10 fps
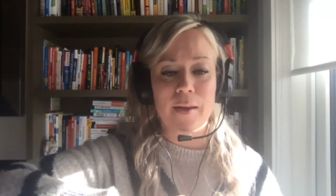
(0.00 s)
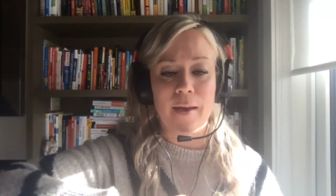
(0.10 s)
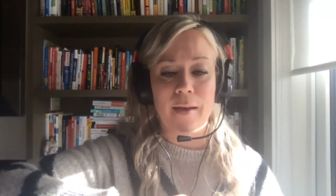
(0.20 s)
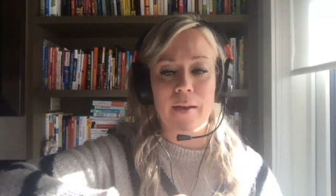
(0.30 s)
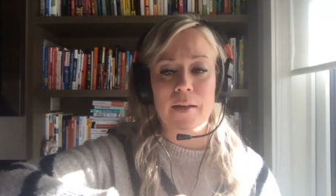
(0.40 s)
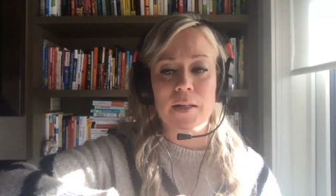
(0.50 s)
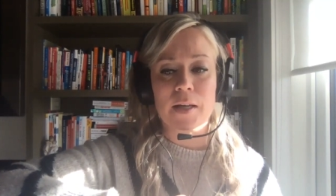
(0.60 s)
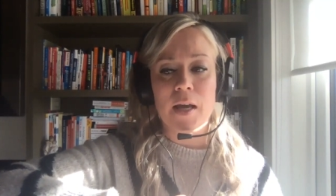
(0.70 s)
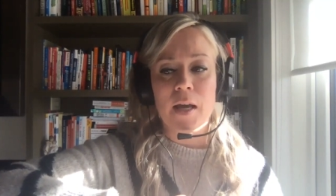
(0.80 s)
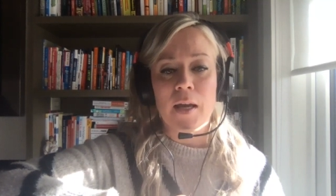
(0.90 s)
And
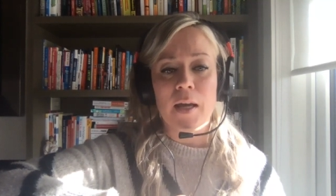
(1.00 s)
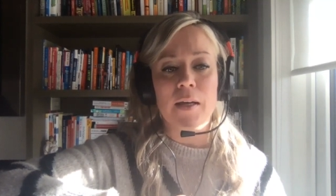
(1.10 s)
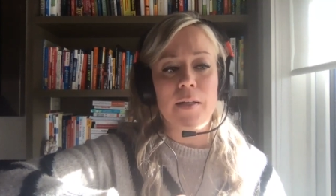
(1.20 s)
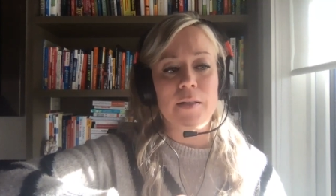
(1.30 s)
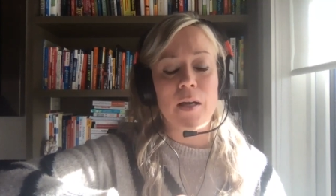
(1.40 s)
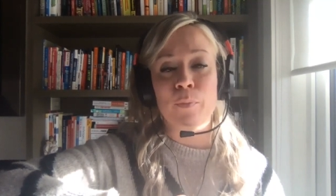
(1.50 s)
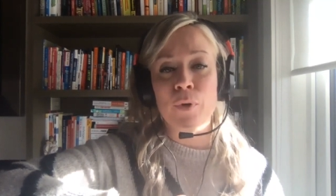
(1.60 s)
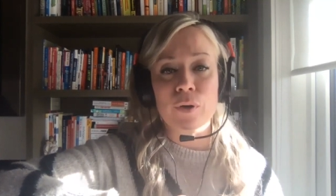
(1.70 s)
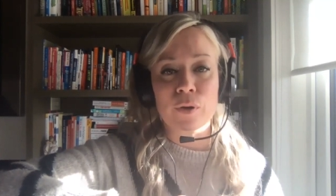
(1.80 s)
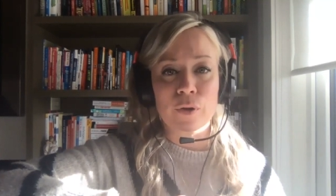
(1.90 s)
it's a
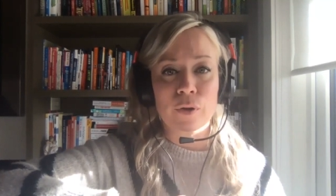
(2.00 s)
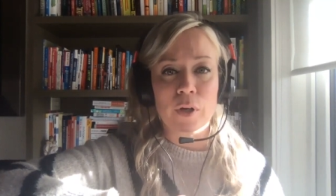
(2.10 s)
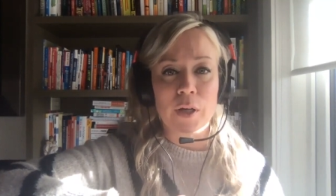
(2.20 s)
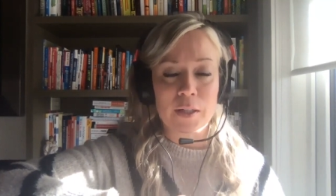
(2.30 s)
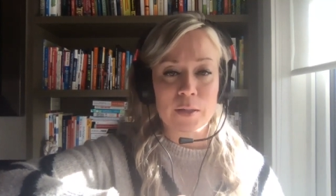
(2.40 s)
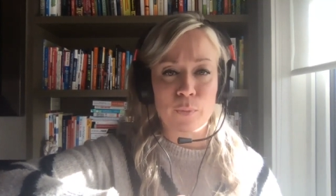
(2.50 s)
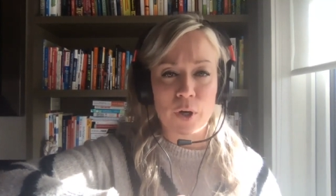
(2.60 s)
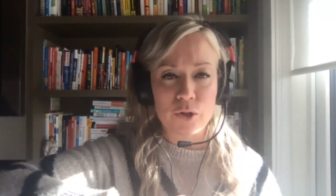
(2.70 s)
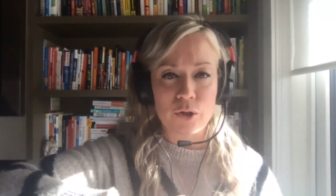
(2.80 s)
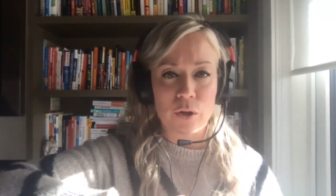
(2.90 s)
pure
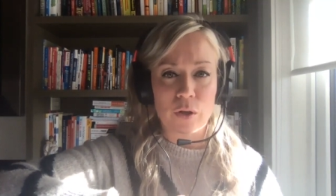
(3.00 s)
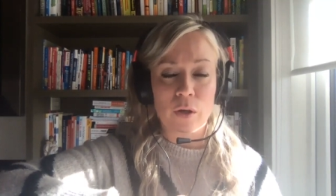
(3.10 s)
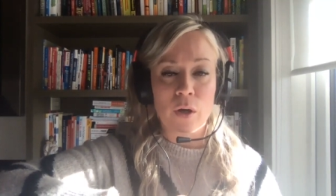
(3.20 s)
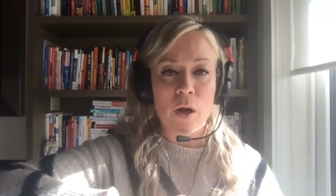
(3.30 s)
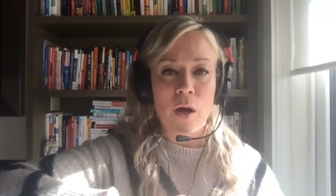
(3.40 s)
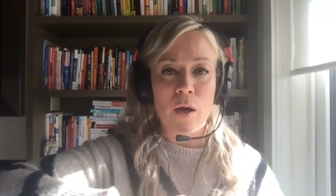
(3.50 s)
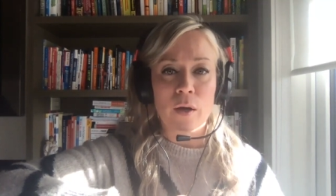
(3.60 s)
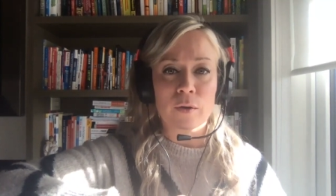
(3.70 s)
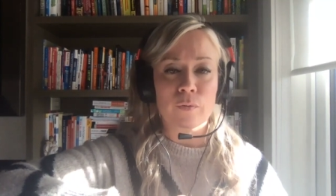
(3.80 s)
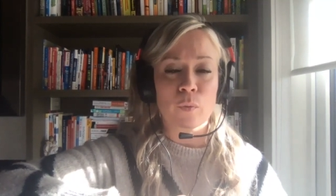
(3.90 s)
expression
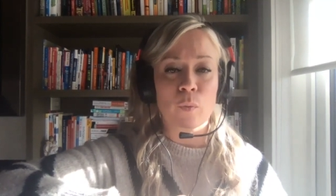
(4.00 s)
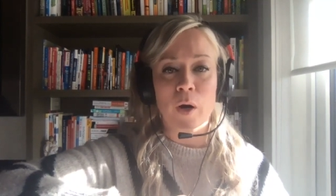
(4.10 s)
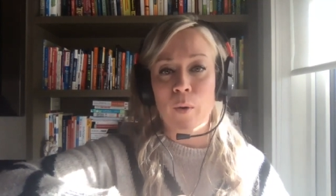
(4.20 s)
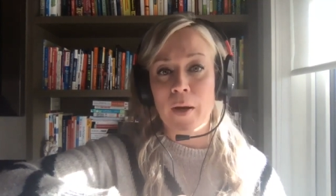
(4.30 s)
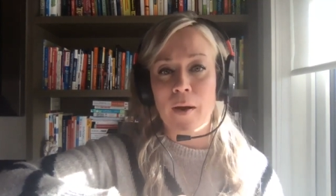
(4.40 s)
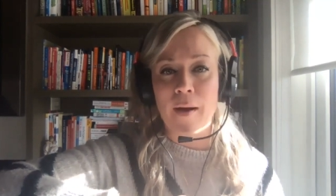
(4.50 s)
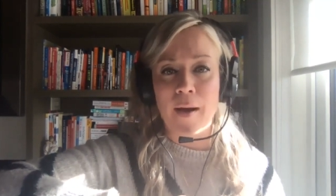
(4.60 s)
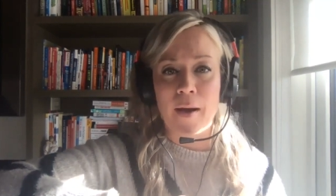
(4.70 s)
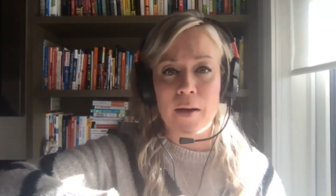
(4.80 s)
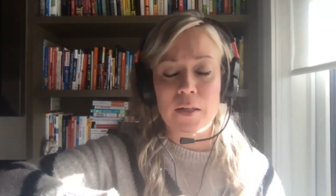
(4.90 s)
of where we are
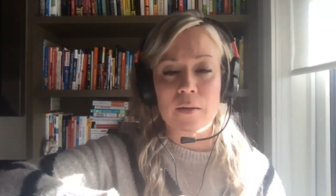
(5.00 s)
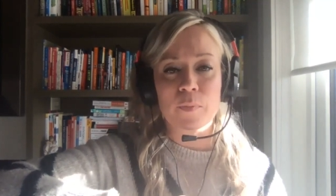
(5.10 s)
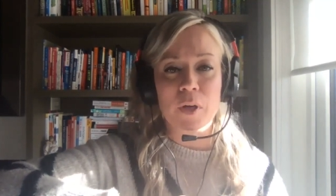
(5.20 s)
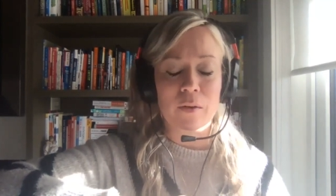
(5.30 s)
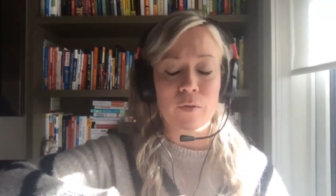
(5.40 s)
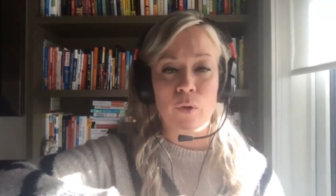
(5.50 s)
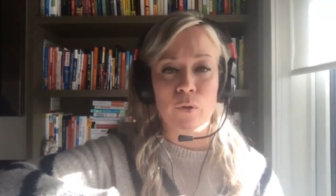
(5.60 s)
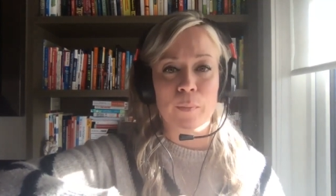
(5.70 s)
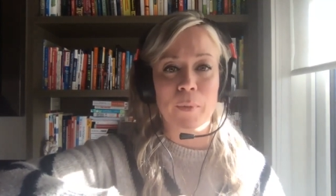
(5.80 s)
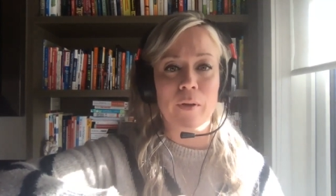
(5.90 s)
at being
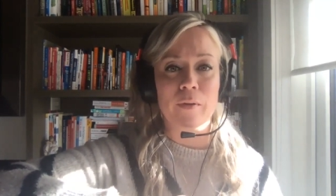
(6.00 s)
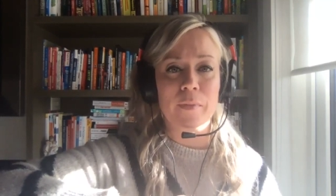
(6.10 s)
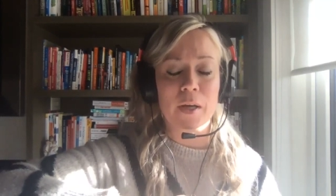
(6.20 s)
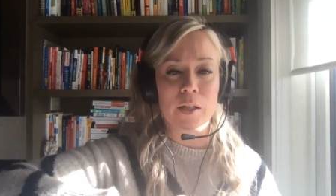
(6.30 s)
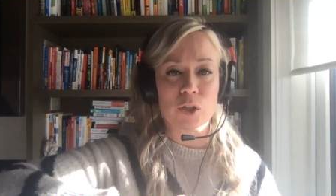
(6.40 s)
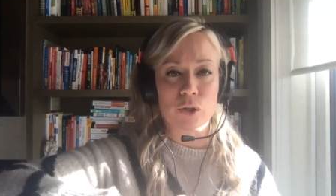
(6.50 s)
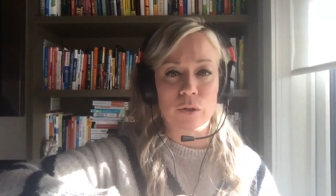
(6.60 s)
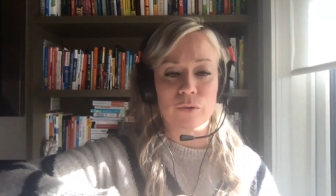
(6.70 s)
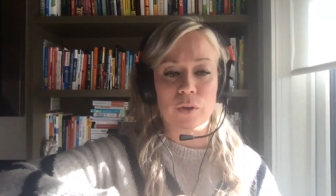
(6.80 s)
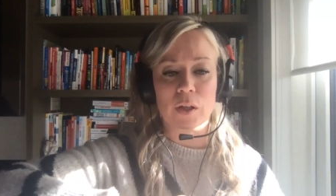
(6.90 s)
vulnerable as
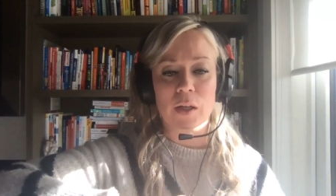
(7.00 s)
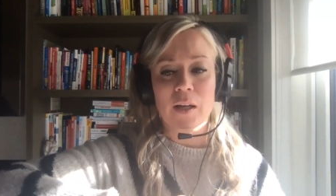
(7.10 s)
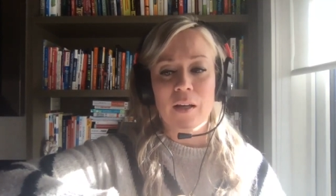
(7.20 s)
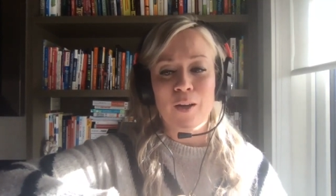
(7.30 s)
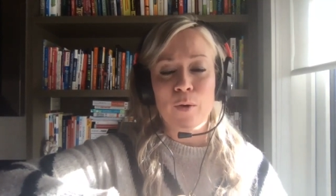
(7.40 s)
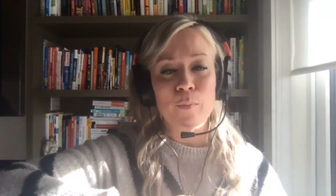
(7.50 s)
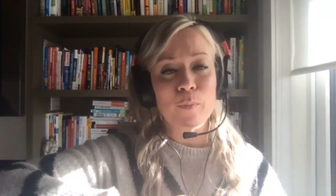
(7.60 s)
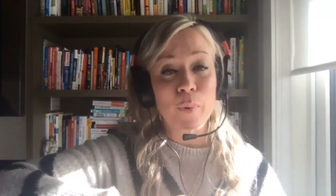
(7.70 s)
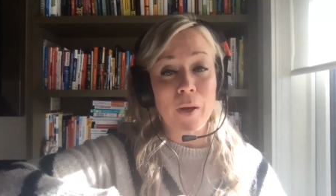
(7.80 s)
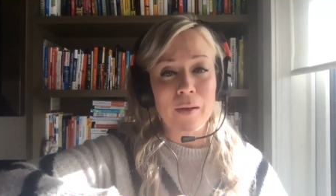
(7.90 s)
children.
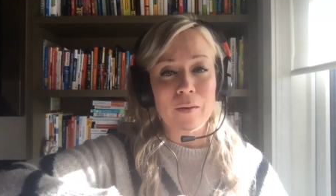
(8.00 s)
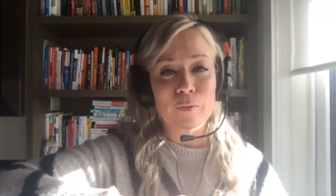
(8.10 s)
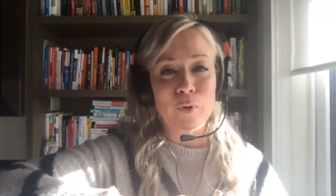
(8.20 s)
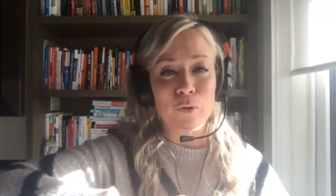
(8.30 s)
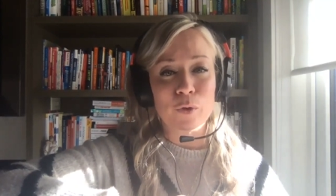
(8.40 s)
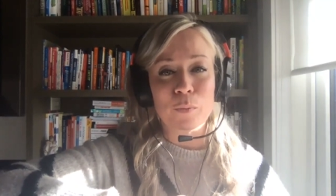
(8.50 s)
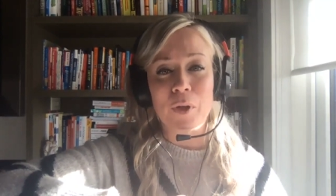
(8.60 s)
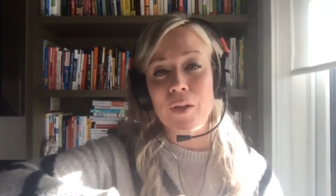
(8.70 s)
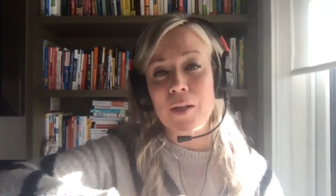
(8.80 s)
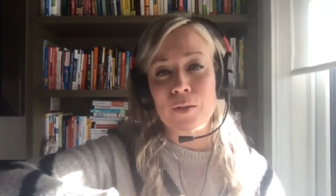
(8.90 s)
But
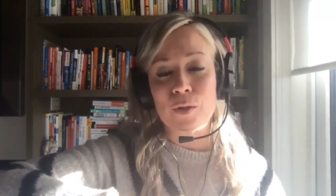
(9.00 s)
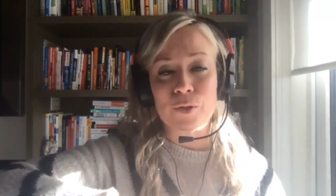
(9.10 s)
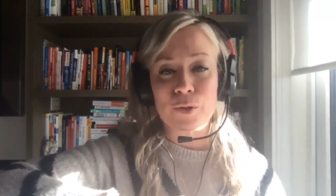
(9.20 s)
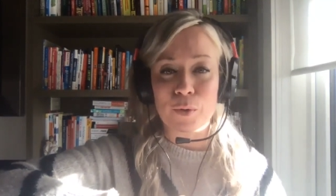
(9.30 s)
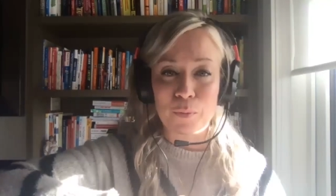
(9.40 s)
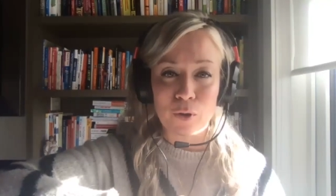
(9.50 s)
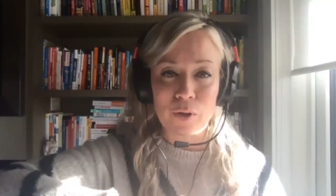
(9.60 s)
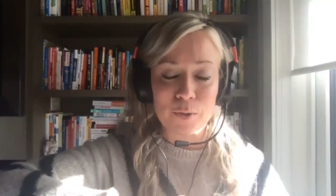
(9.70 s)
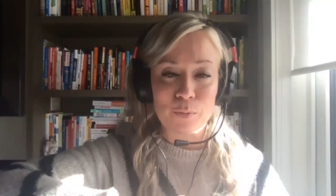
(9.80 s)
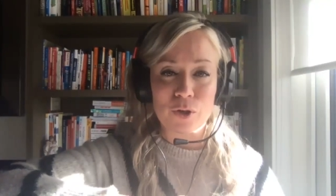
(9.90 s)
vulnerability is also a pure
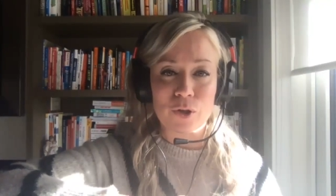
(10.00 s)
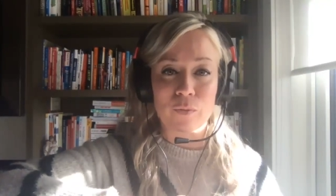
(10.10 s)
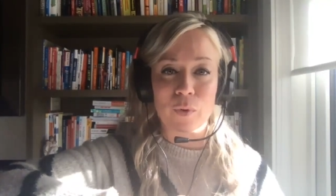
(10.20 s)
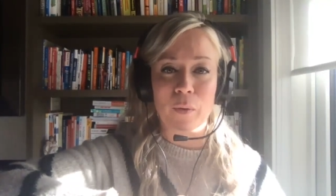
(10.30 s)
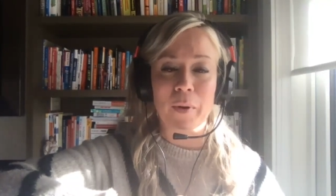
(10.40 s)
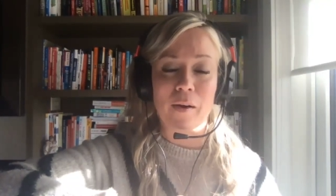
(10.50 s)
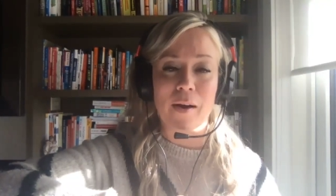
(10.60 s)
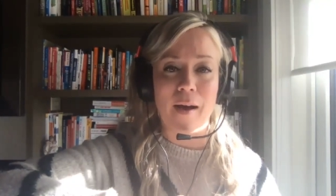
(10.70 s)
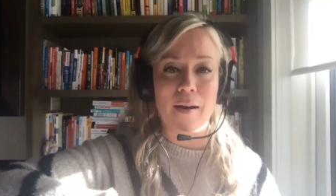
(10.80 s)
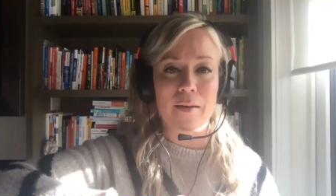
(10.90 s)
expression of where we are
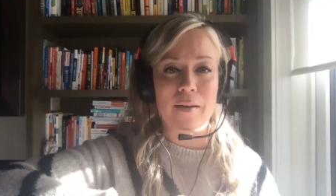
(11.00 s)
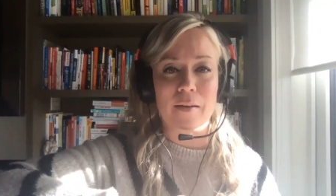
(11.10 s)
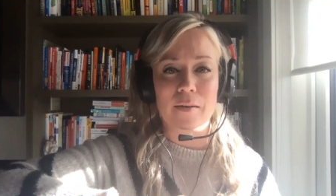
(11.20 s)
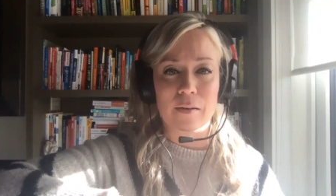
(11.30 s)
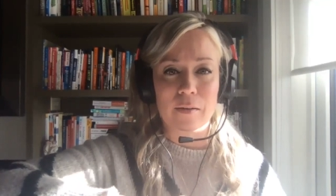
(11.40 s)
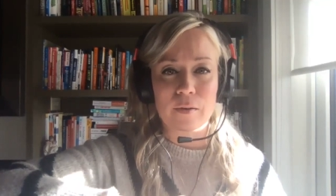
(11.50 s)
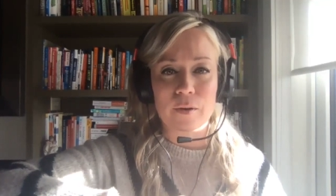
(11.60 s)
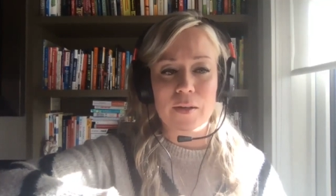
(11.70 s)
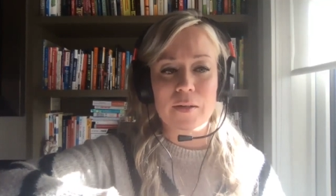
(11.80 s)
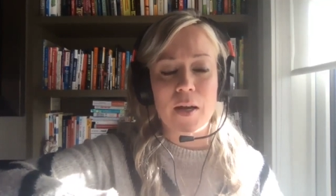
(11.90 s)
at in
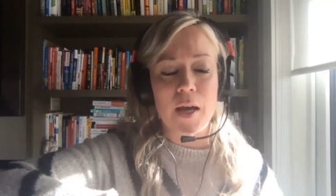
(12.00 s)
adulthood.